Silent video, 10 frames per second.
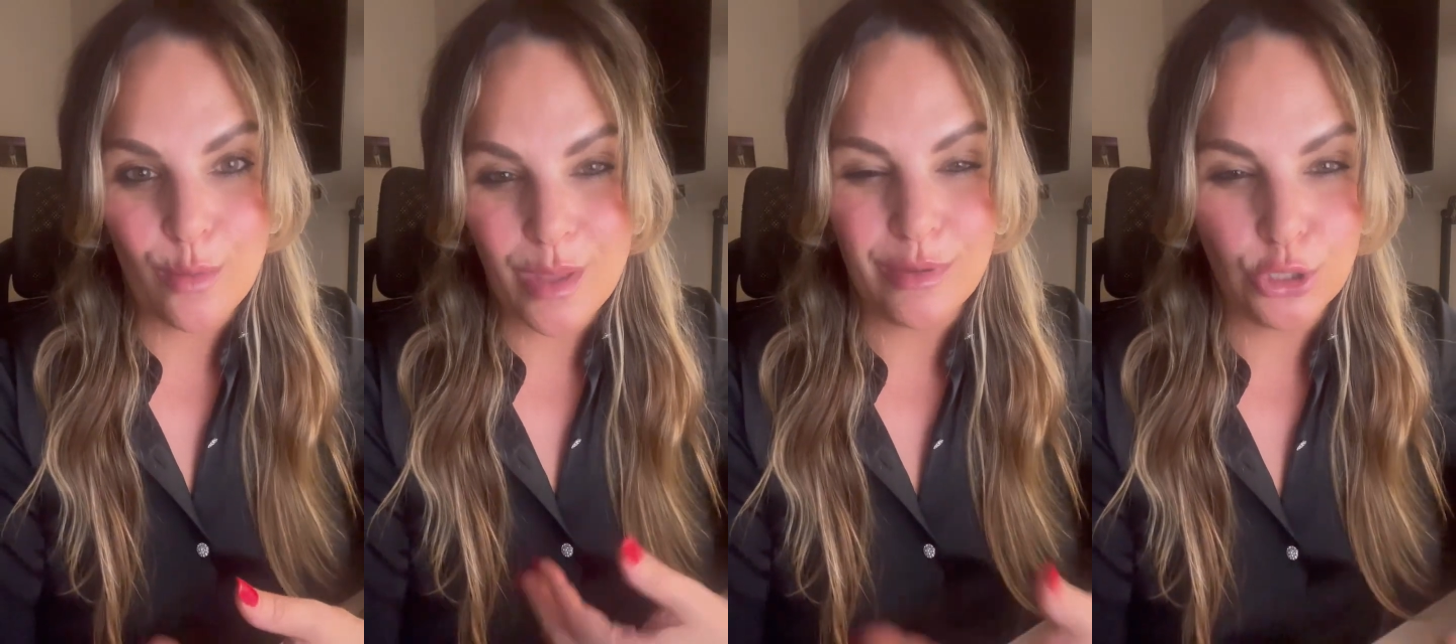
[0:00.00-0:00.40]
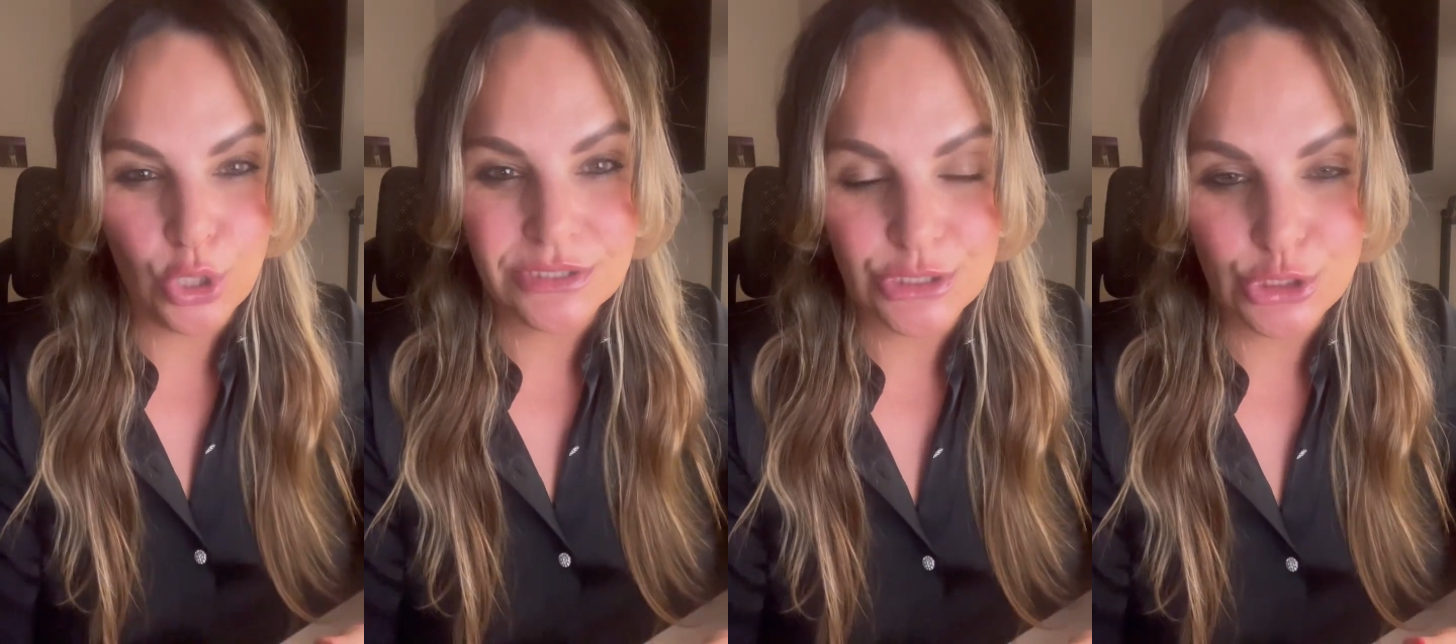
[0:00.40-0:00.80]
maybe
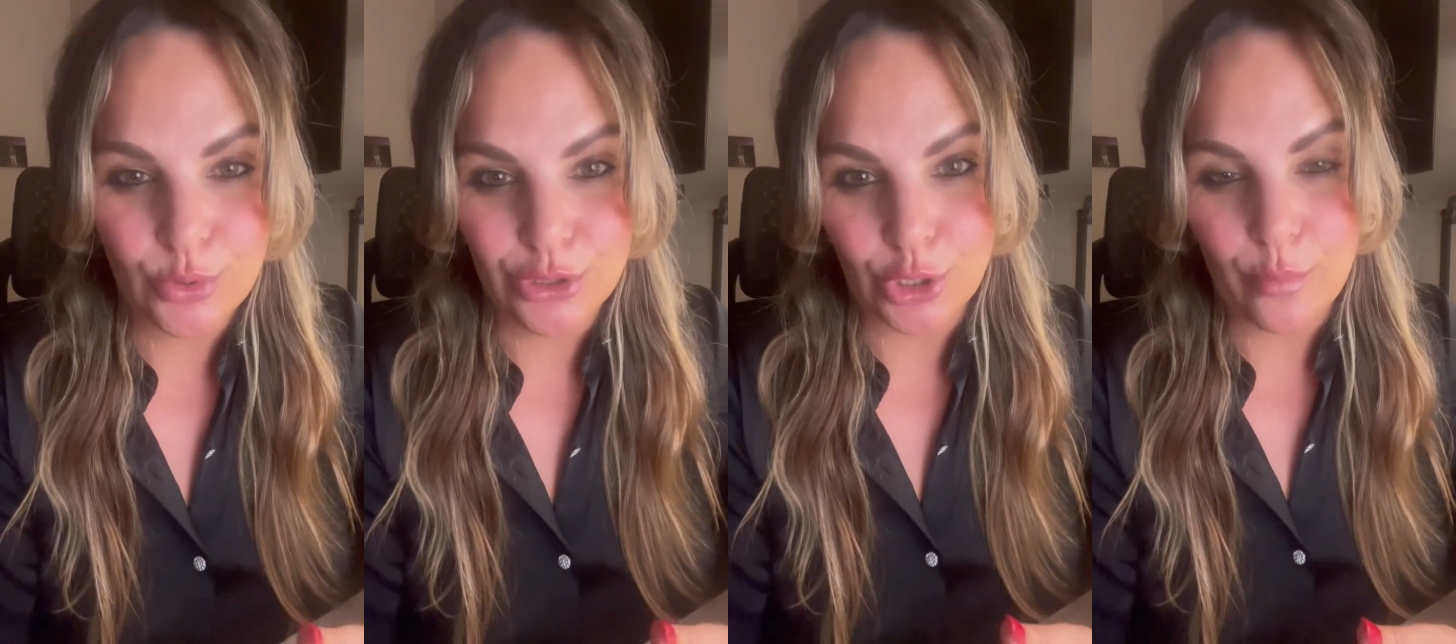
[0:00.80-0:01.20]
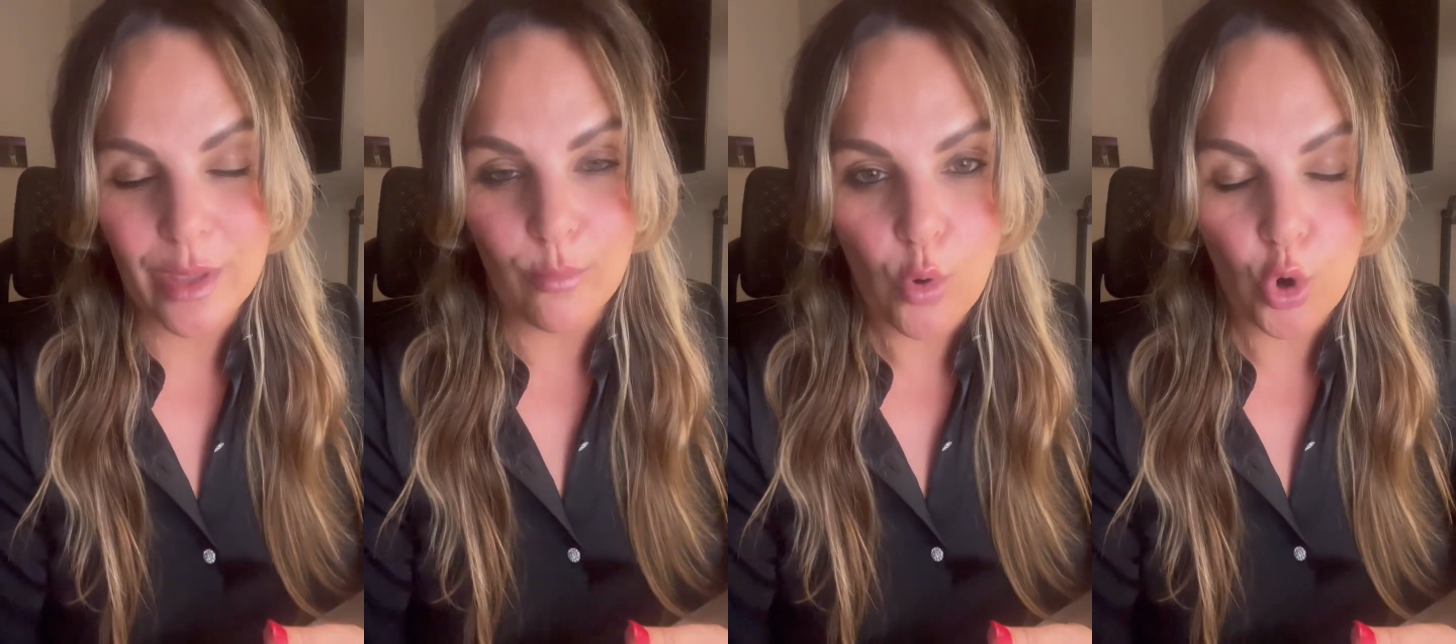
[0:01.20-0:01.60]
looked into a little
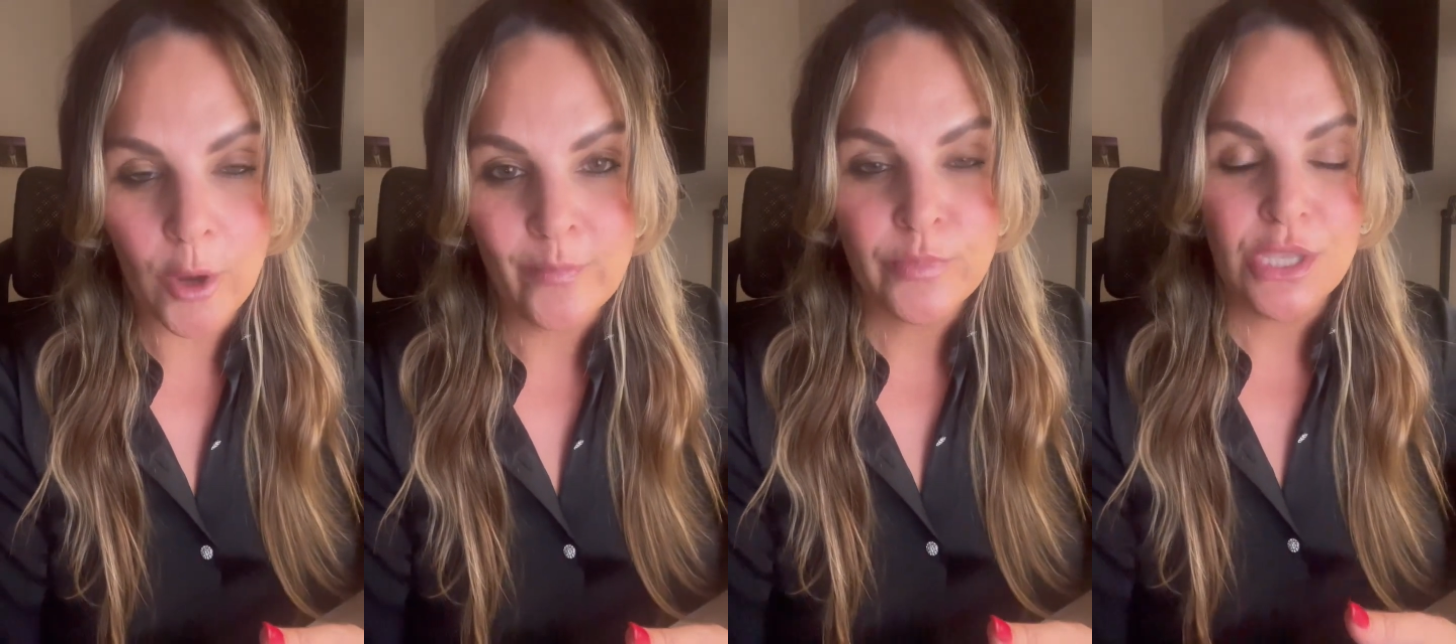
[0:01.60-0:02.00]
bit more.